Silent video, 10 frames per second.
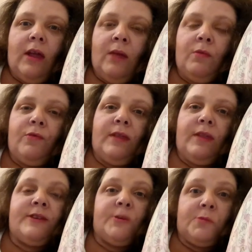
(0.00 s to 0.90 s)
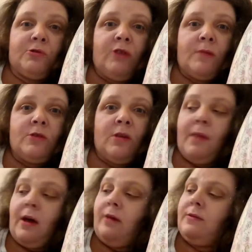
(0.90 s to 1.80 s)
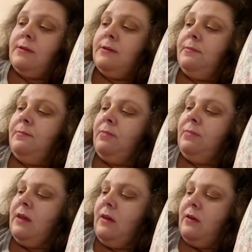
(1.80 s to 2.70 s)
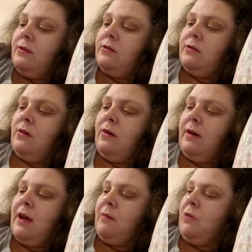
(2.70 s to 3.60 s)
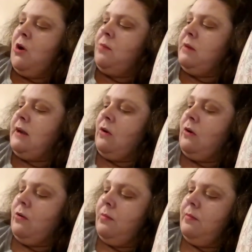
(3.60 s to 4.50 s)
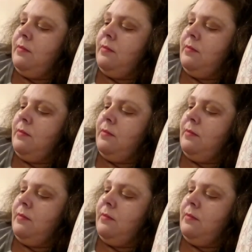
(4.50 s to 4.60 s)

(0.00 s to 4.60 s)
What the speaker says: it were for this subscription box. So I'm opening it up.